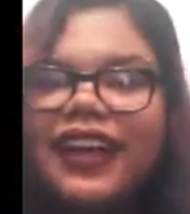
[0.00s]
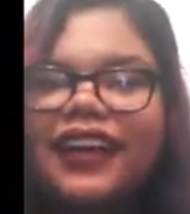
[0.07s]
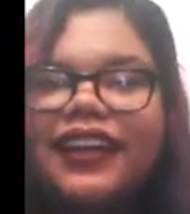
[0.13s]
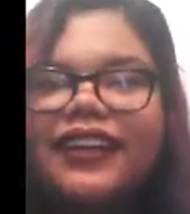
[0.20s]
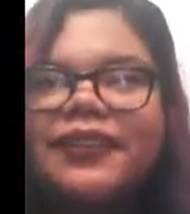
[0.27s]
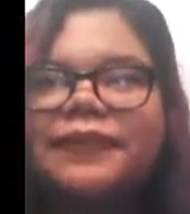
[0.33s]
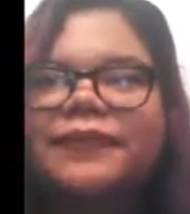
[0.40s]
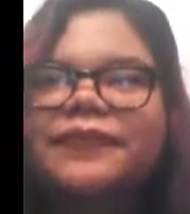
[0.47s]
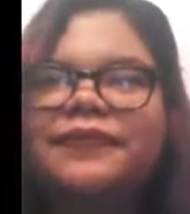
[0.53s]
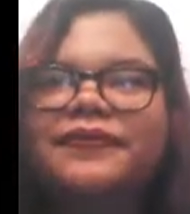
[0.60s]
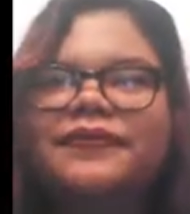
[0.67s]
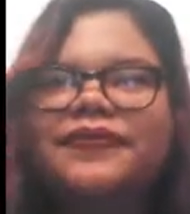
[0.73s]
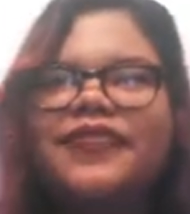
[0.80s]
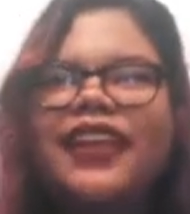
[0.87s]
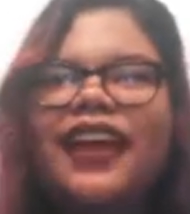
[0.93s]

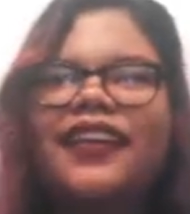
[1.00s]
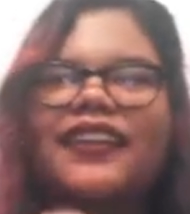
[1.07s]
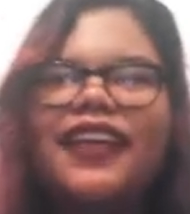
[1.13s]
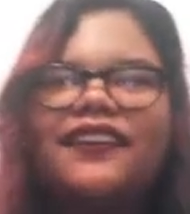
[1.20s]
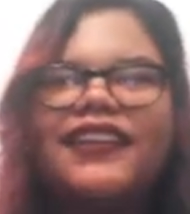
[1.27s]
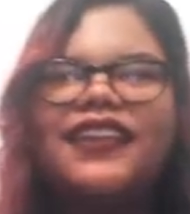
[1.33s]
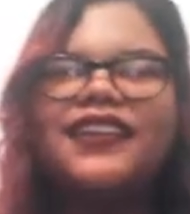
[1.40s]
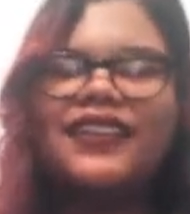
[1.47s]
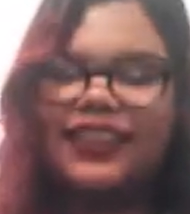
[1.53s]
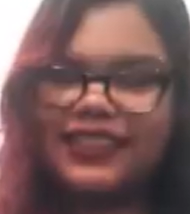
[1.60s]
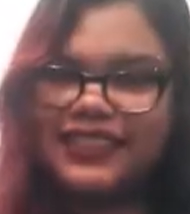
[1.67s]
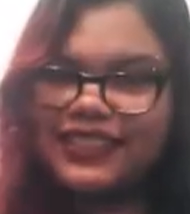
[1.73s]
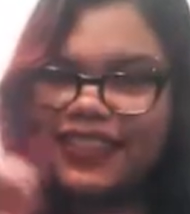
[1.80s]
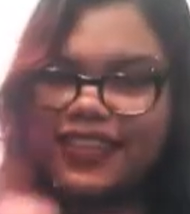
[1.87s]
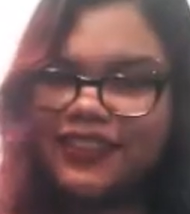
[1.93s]
I love it.
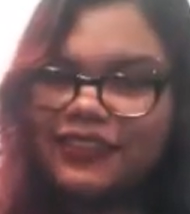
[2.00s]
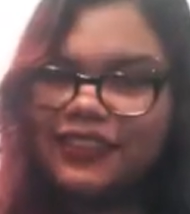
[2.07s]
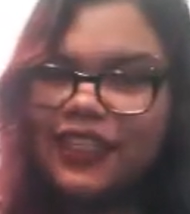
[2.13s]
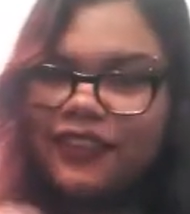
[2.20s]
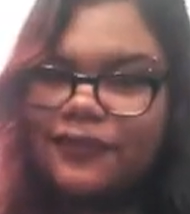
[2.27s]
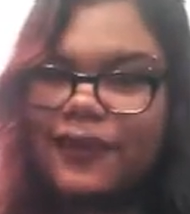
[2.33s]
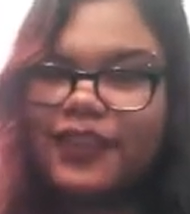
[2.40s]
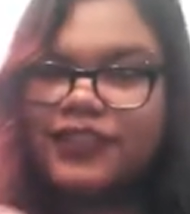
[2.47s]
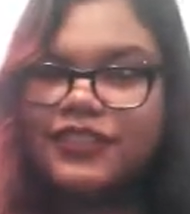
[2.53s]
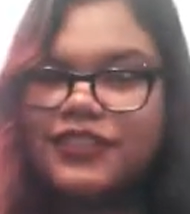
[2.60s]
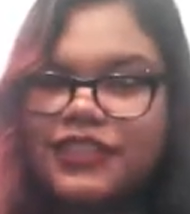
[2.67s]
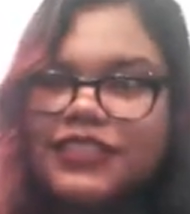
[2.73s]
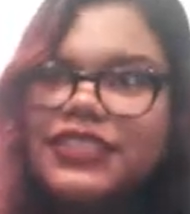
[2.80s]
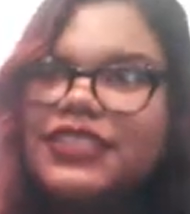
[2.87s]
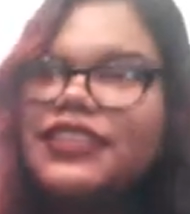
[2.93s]
Like I said, When Love Met
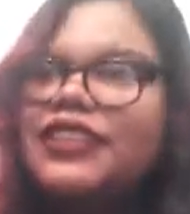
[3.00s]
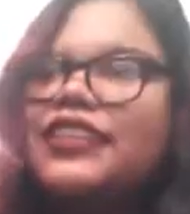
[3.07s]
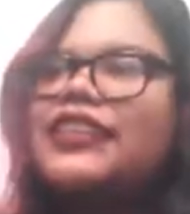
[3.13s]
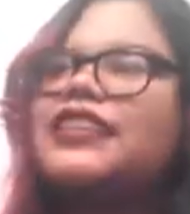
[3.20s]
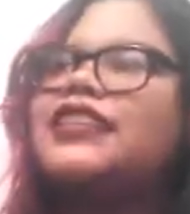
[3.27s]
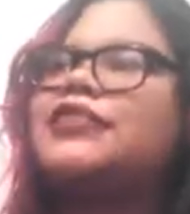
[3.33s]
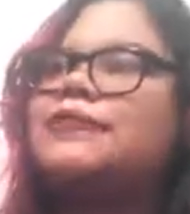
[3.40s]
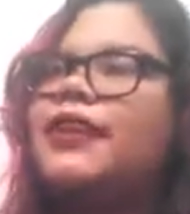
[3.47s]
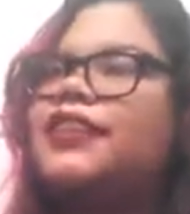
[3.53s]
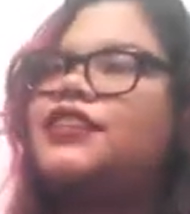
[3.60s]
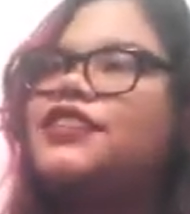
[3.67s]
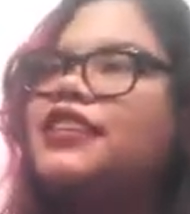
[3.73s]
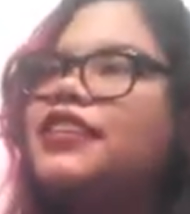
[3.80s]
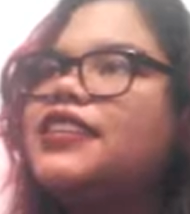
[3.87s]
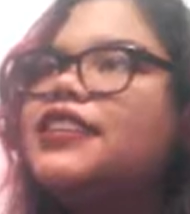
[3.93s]
Destruction is my
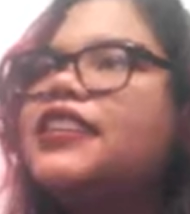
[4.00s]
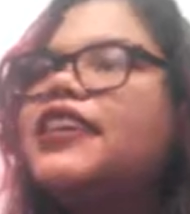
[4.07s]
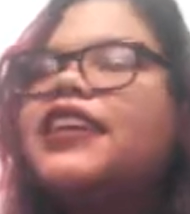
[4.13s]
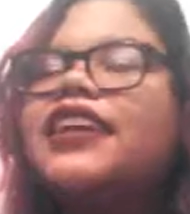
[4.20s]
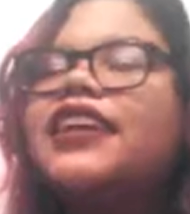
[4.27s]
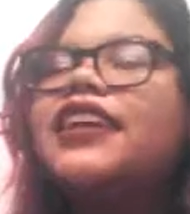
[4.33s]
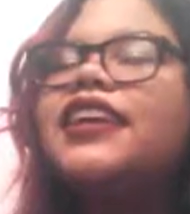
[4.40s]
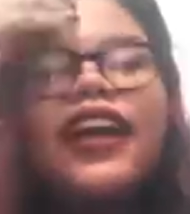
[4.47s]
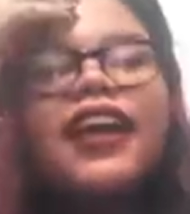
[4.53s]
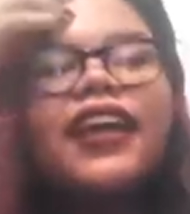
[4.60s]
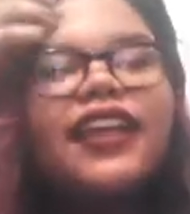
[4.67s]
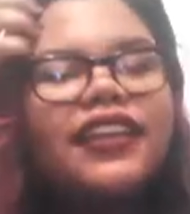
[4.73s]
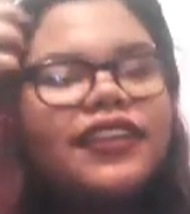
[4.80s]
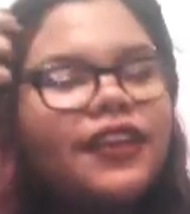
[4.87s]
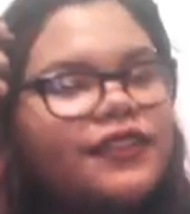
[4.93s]
shit,
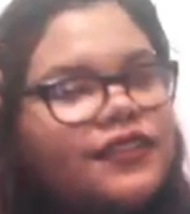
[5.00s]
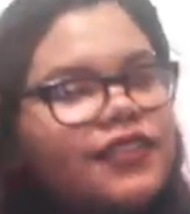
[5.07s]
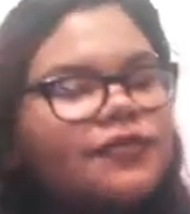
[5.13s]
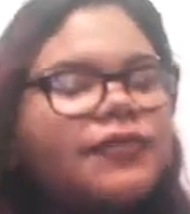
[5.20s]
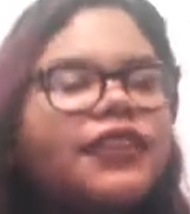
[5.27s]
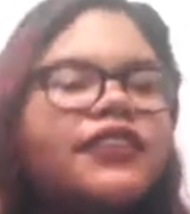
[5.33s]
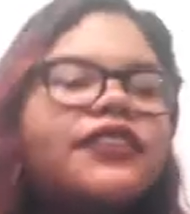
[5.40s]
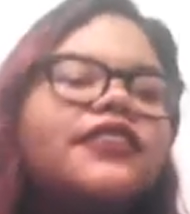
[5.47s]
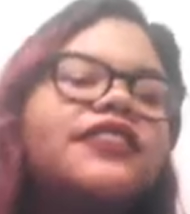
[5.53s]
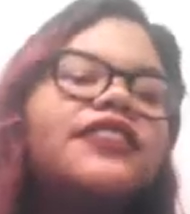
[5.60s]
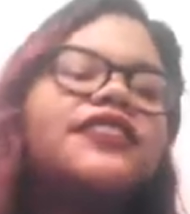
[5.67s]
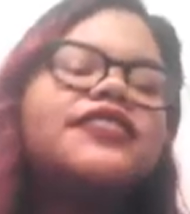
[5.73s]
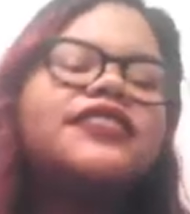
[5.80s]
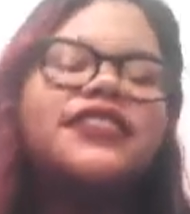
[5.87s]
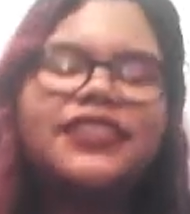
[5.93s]
and Ghost in the Mirror
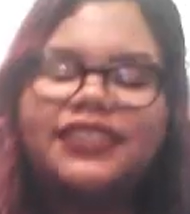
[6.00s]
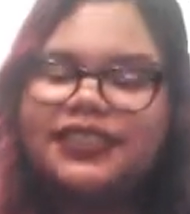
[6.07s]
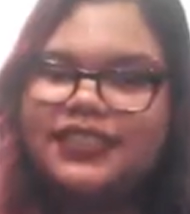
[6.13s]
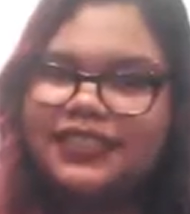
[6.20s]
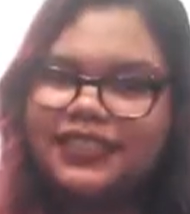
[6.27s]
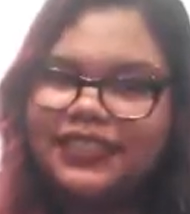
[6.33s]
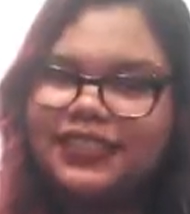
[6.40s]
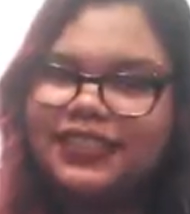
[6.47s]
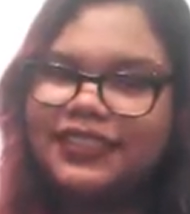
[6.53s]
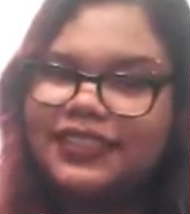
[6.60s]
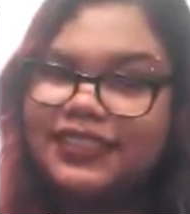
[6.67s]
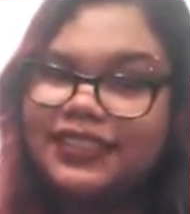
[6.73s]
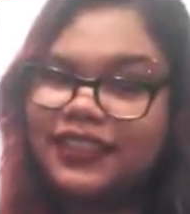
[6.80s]
is just,